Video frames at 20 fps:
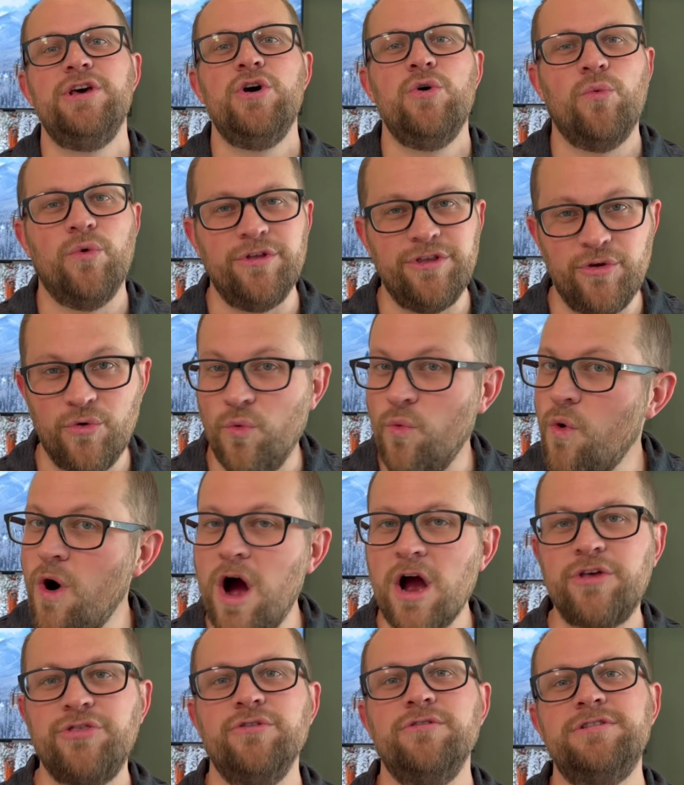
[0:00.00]
When you
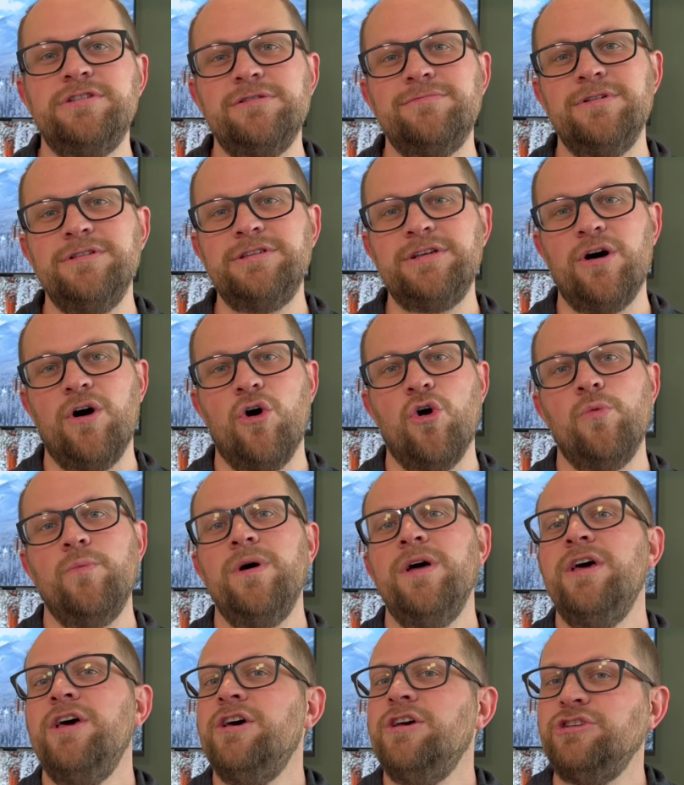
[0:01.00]
walk through someone's home,
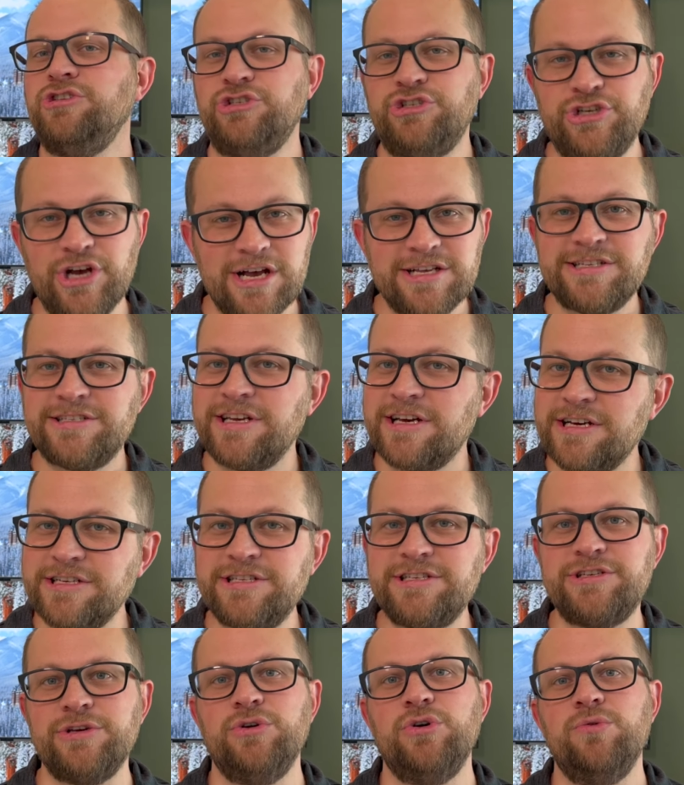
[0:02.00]
just
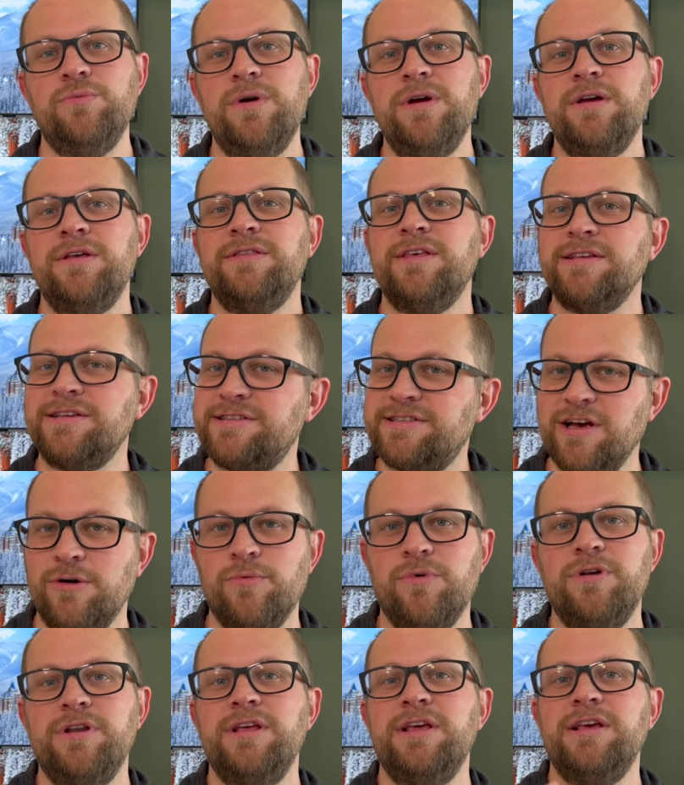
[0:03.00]
assume that
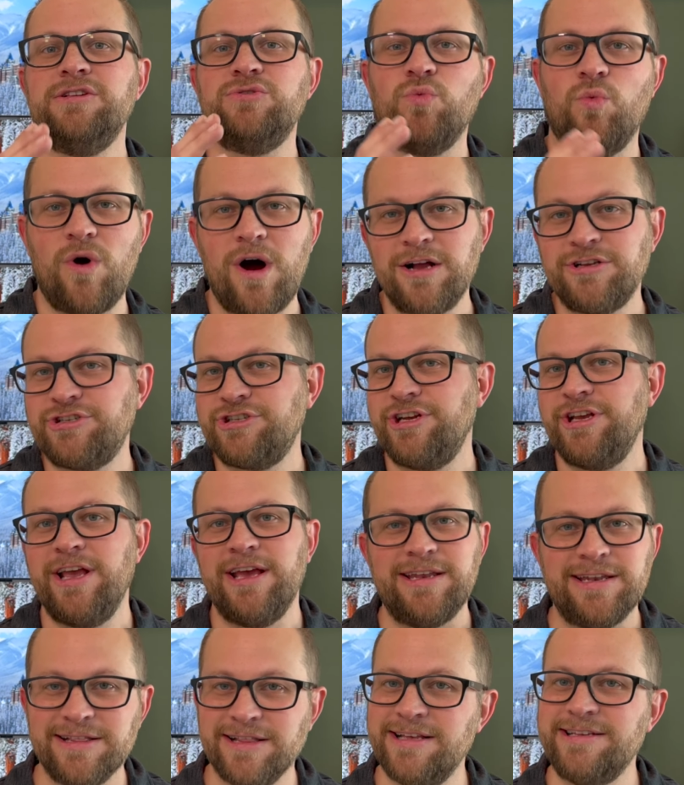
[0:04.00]
someone is watching
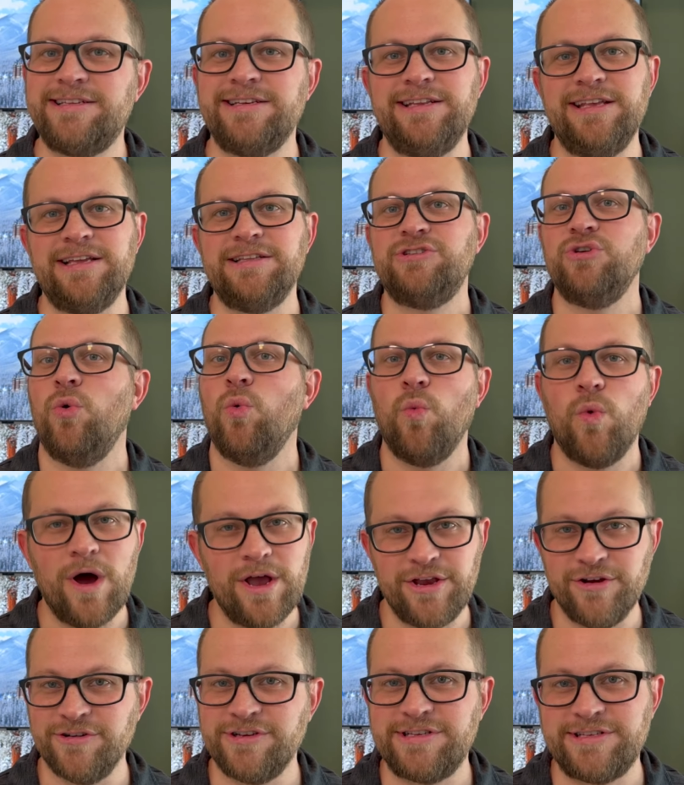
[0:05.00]
and listening to what
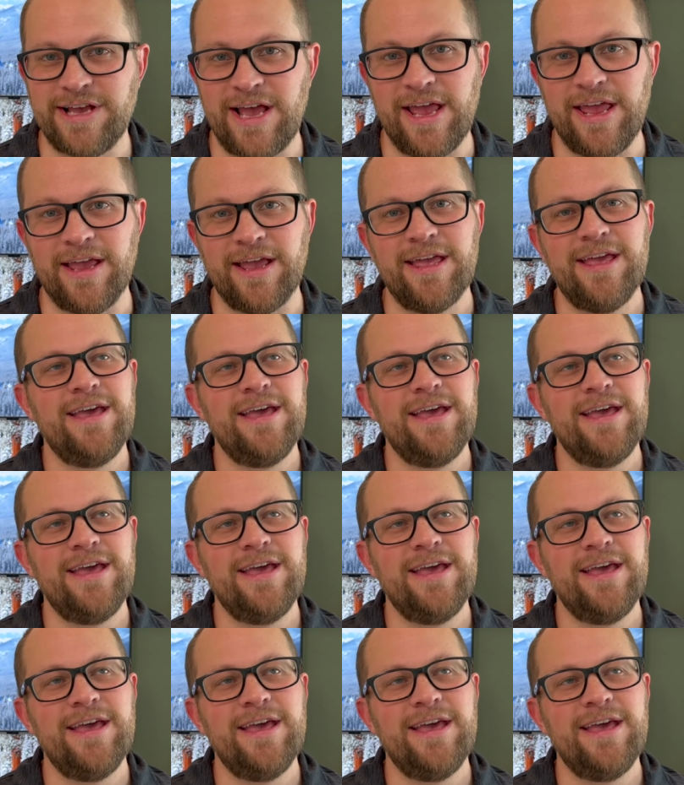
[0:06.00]
you're saying.